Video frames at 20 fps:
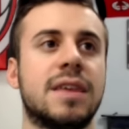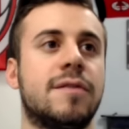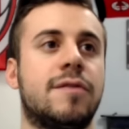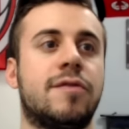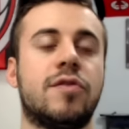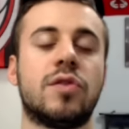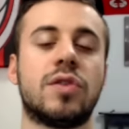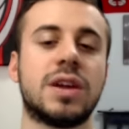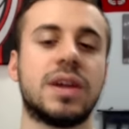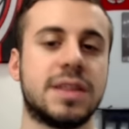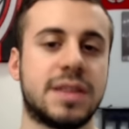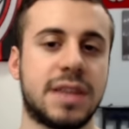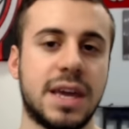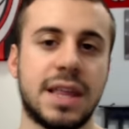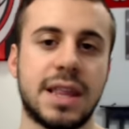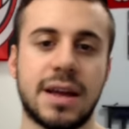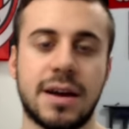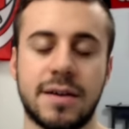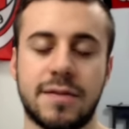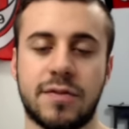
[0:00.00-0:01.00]

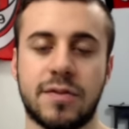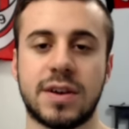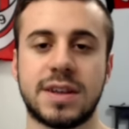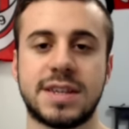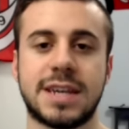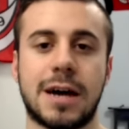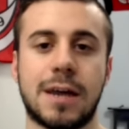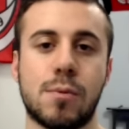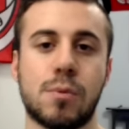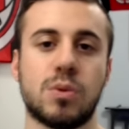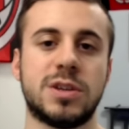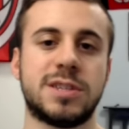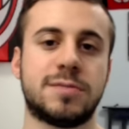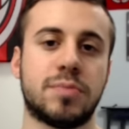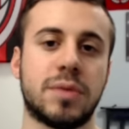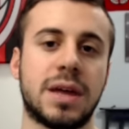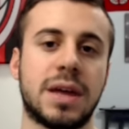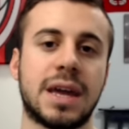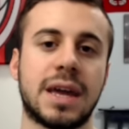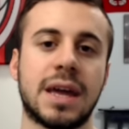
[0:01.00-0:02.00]
Fiorentina, for example, was
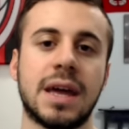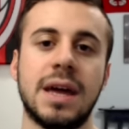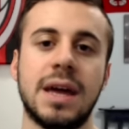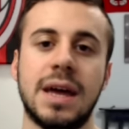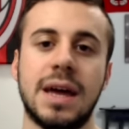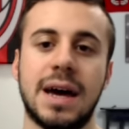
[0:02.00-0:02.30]
playing